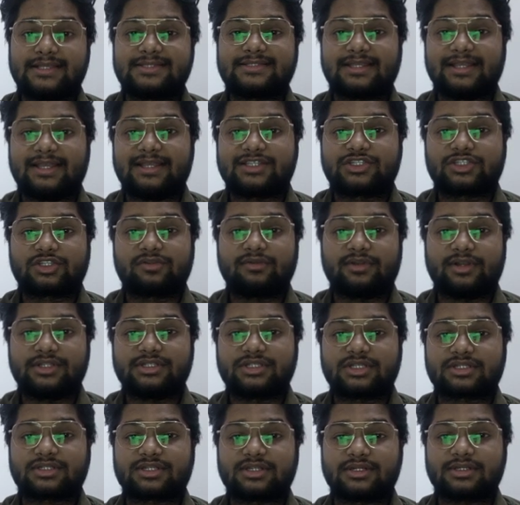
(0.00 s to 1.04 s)
guys, SQL
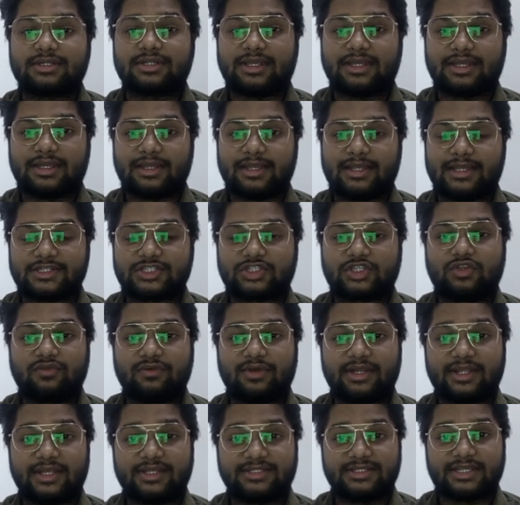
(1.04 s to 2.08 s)

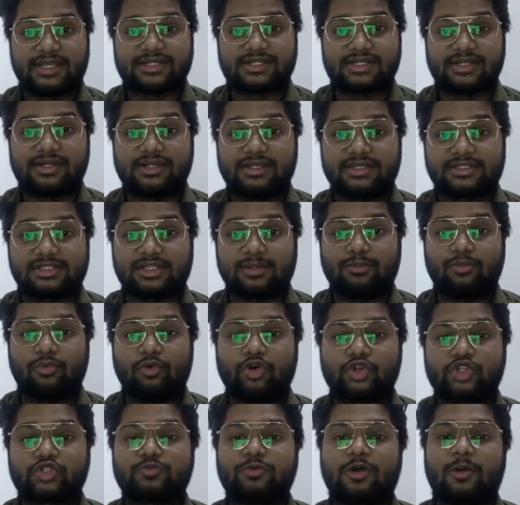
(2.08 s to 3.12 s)
injection is the
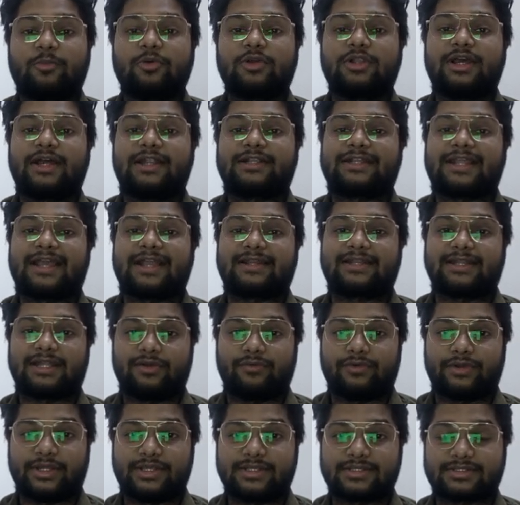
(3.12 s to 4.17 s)
most popular attack
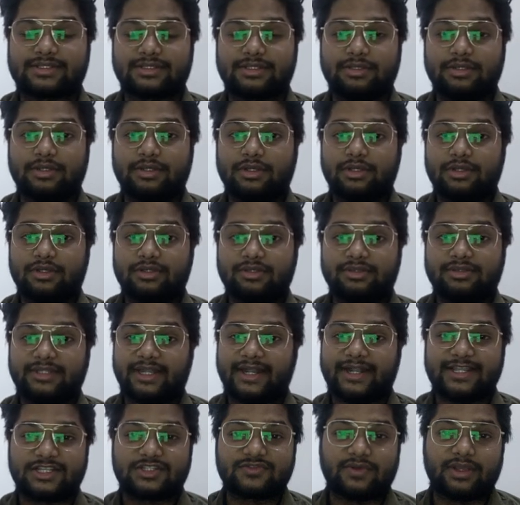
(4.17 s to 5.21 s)
nowadays.
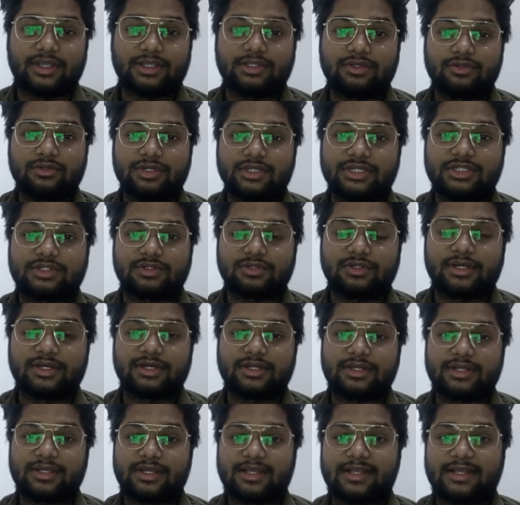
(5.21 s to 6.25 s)
That is why you need to
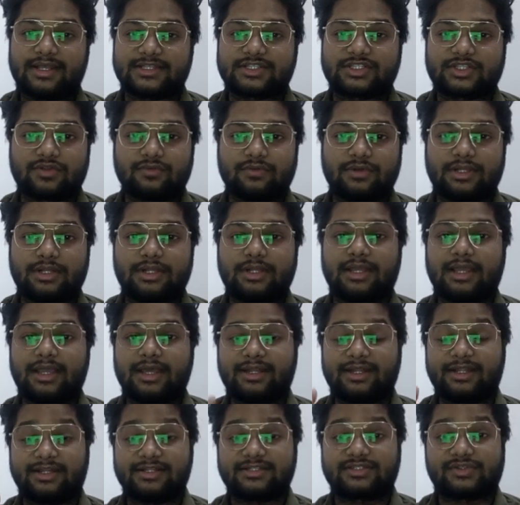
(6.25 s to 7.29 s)
learn SQL,
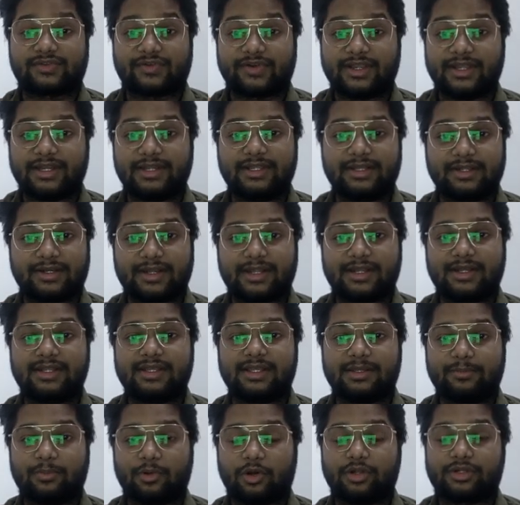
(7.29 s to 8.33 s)
and it is
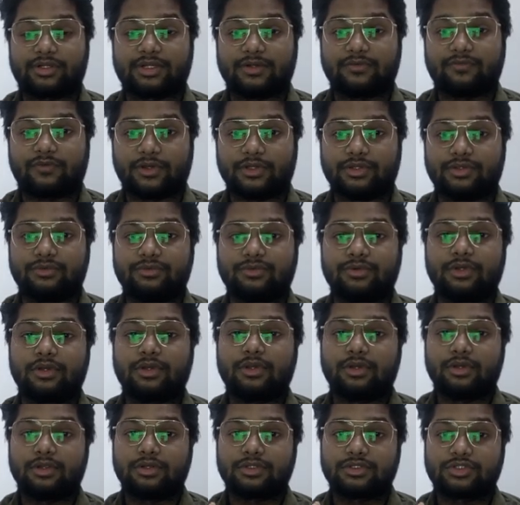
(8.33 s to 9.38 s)
really important for you
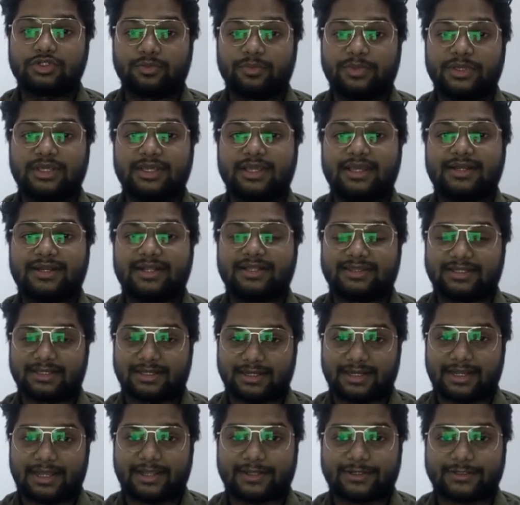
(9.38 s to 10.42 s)
to be an
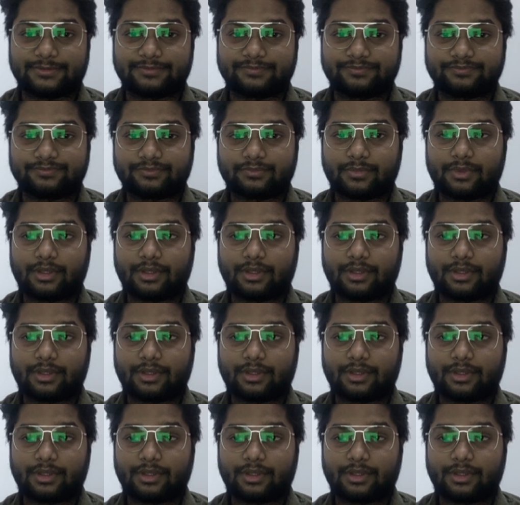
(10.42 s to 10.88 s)
ethical hacker.